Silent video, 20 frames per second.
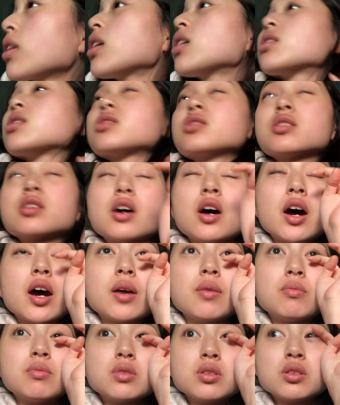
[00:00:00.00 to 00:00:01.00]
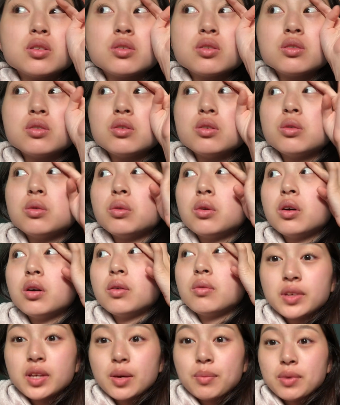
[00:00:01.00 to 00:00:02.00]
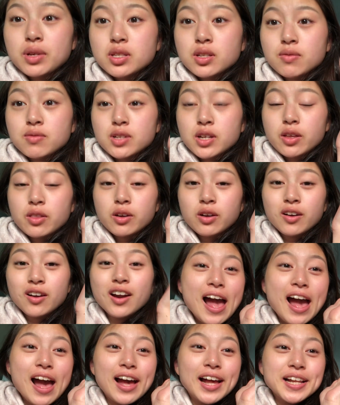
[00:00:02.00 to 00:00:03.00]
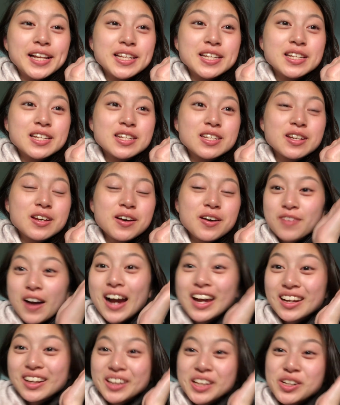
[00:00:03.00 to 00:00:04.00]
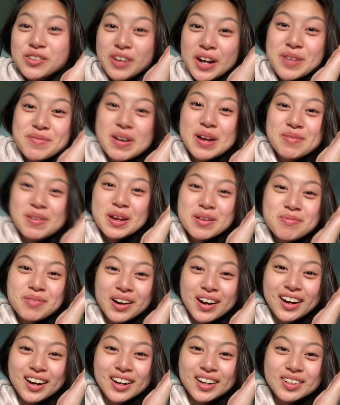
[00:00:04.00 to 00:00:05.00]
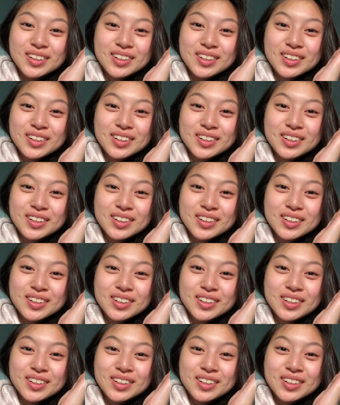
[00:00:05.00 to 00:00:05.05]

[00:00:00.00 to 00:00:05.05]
it's time to get my stuff together and finally write my paper.